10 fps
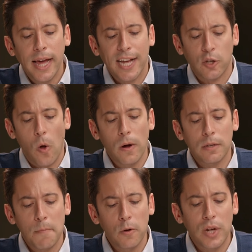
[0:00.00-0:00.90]
as long
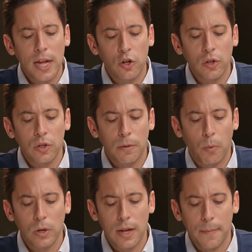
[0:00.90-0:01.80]
as most Asians
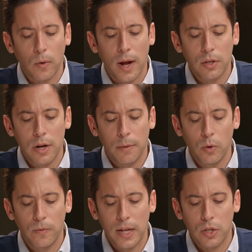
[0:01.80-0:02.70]
support Democrats and help
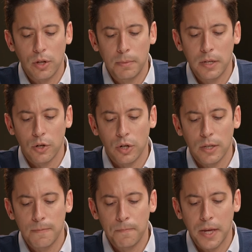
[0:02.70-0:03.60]
to advance their
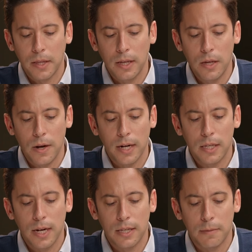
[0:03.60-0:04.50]
positions, I think the United
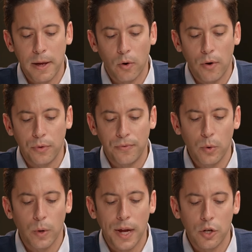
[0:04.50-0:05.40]
States is better off with
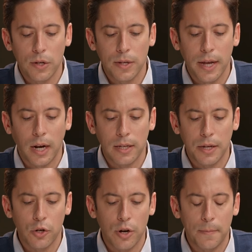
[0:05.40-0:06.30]
fewer Asians and less
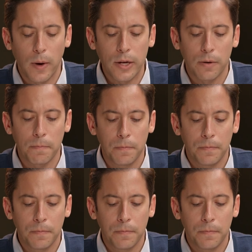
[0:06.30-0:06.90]
Asian immigration.